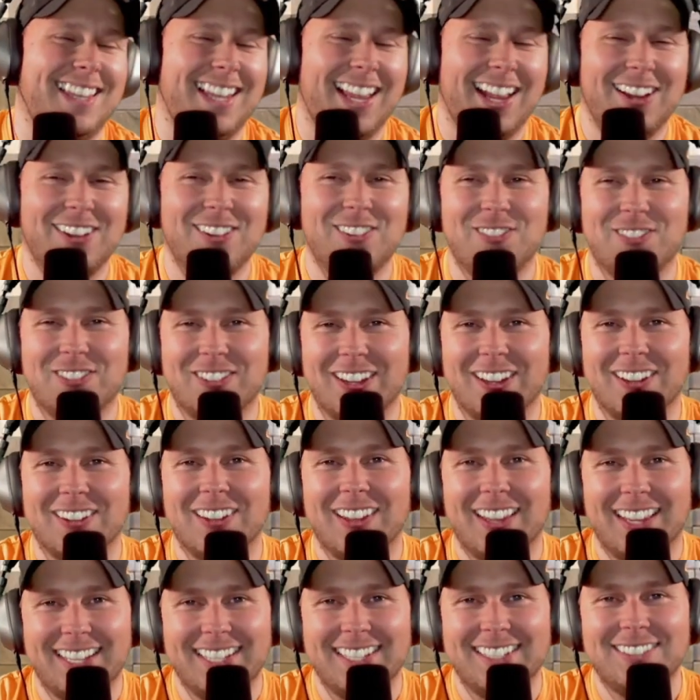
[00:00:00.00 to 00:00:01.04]
Now you
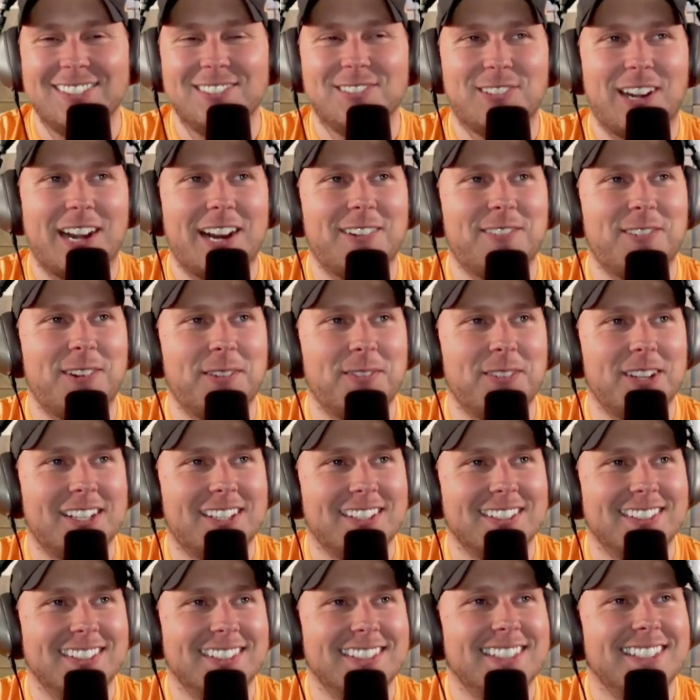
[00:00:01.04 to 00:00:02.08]
sound like Brad
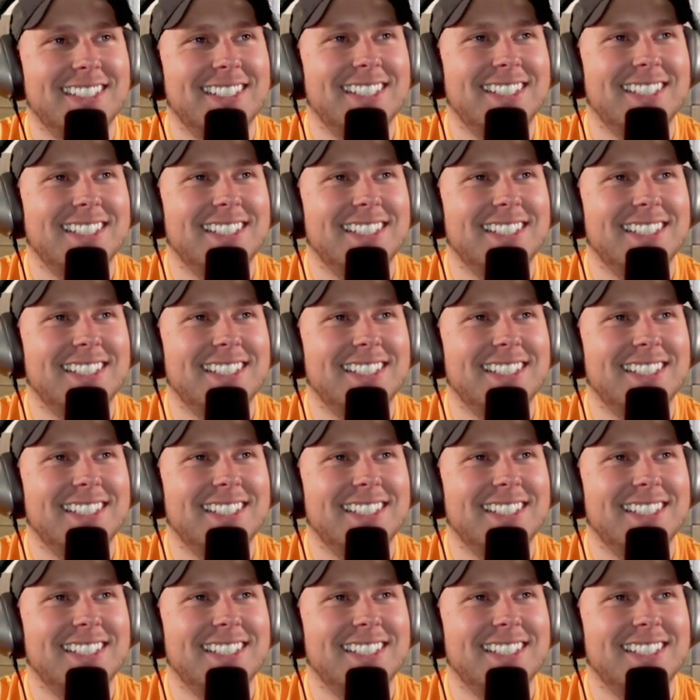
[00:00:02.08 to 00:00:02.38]
Remington.